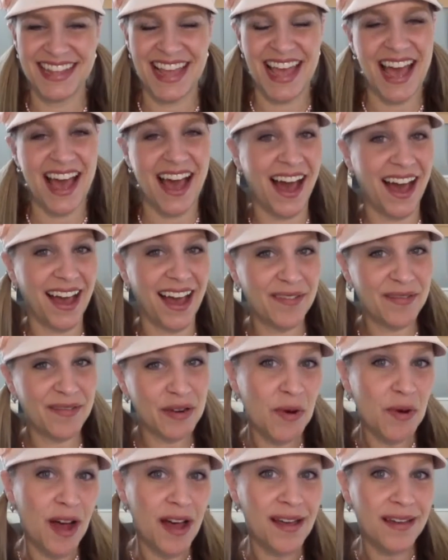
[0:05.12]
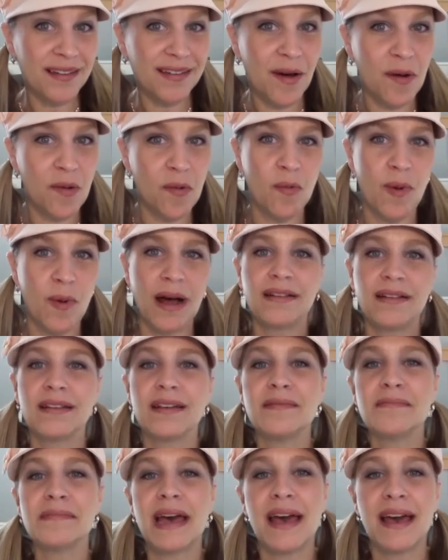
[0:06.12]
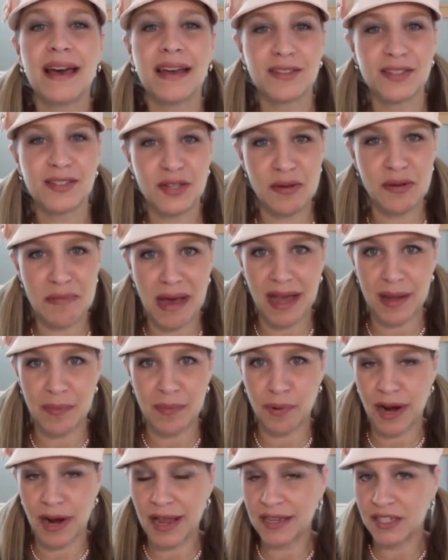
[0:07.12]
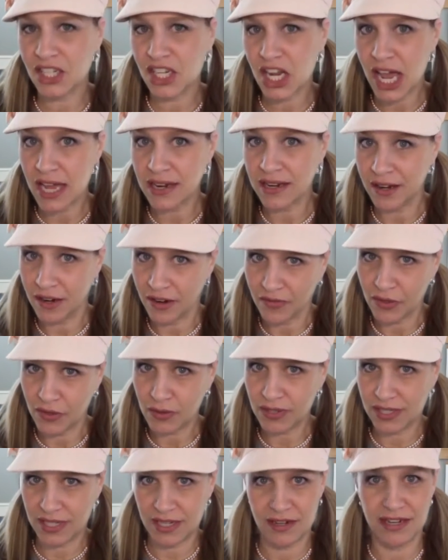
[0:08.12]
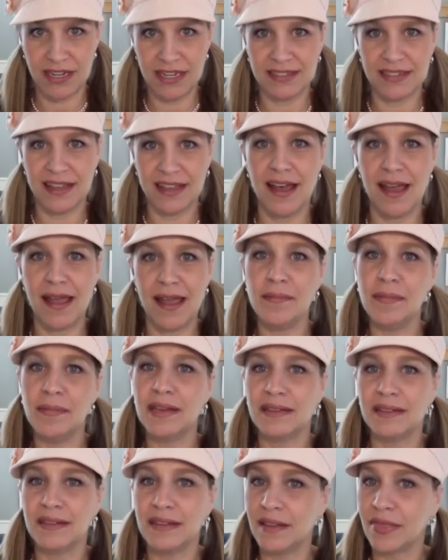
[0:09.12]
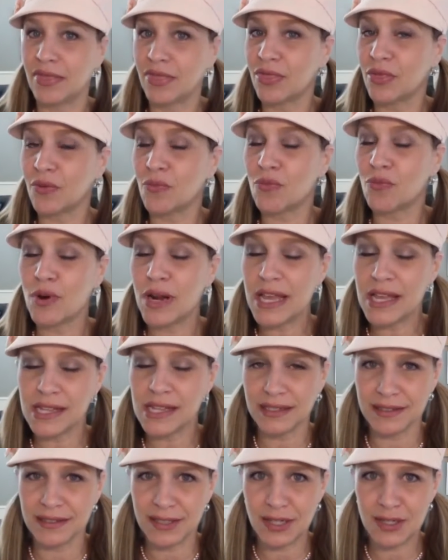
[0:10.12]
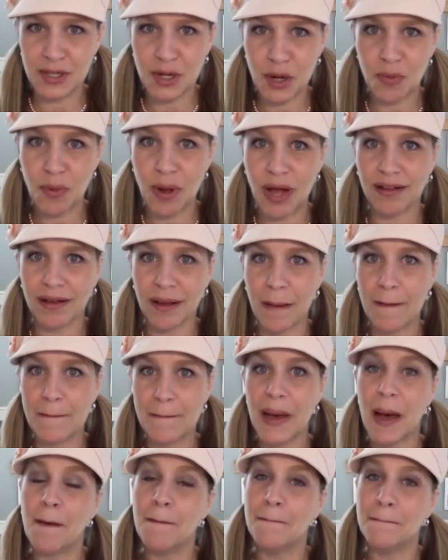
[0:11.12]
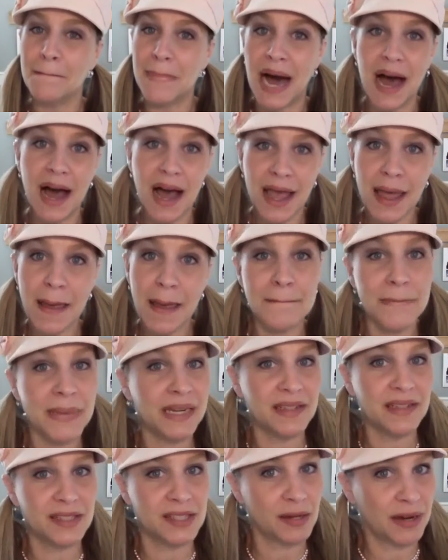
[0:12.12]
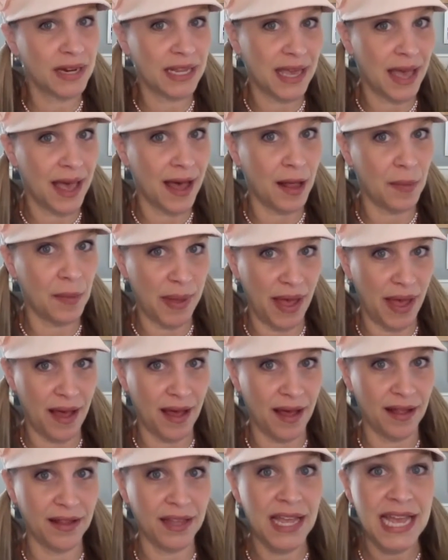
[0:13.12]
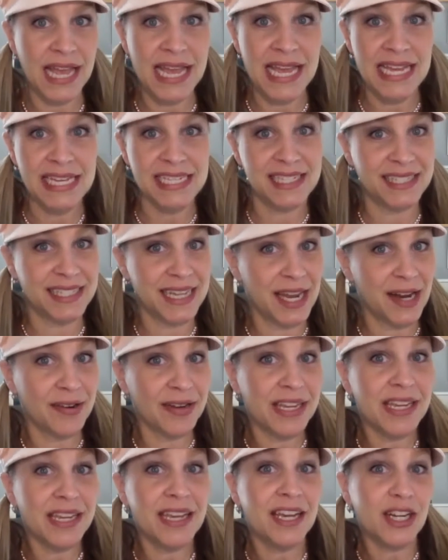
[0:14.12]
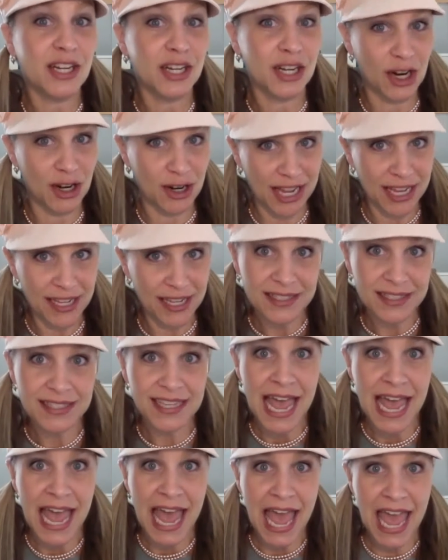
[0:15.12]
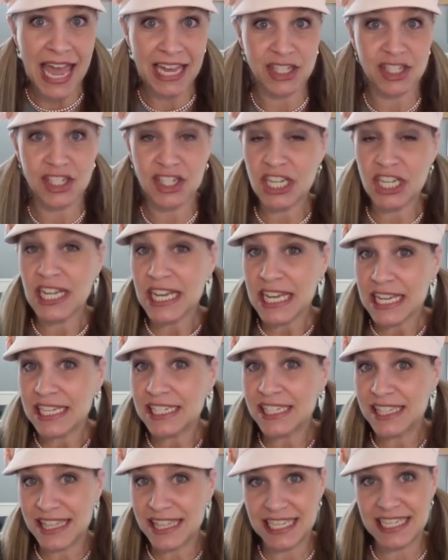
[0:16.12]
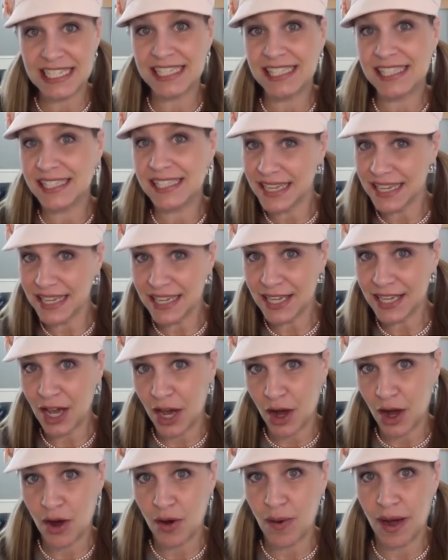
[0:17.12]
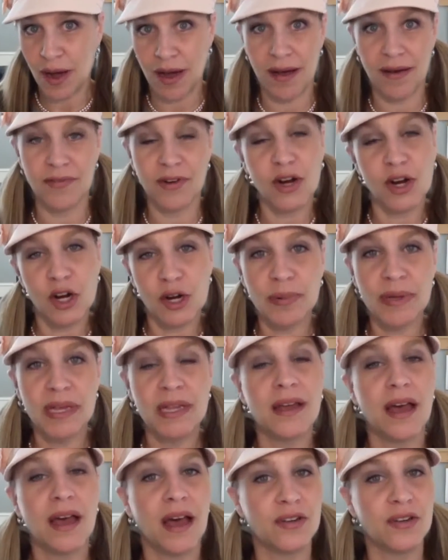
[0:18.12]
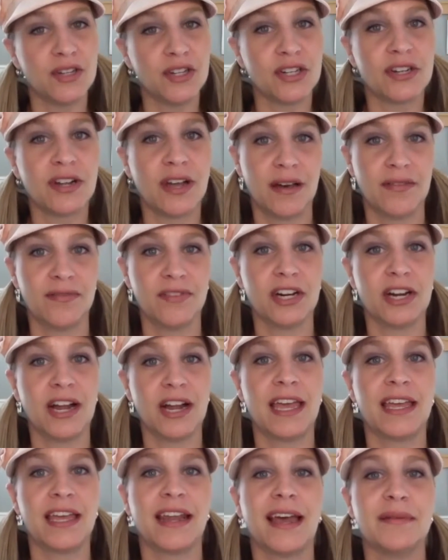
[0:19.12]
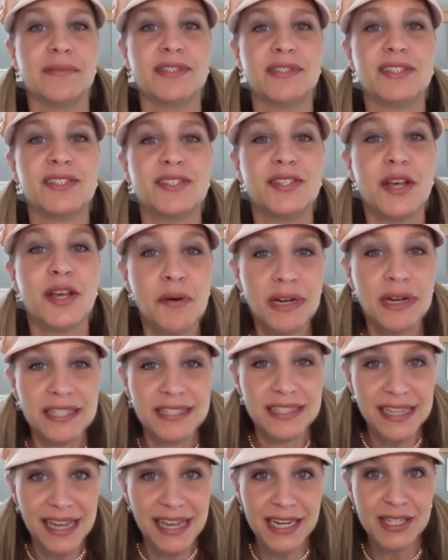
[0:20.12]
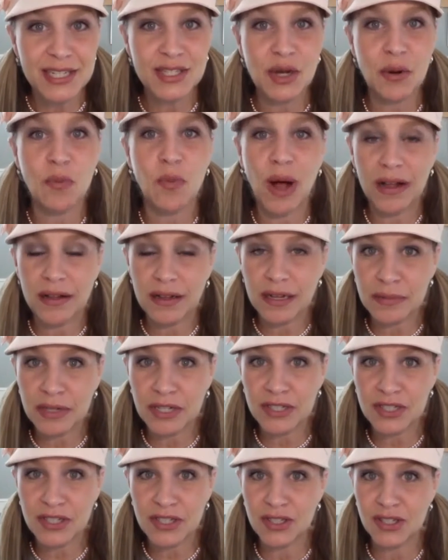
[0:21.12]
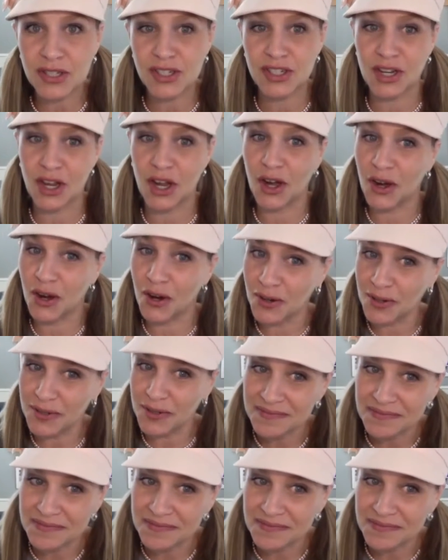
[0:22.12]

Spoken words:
Hi, everyone. Welcome back to my Brand Chat interview series. I'm thrilled to welcome my Minnesota gal pal, Sairey Gernes, and she is the CEO of Urban Undercover. And I'm so excited to welcome her to the show.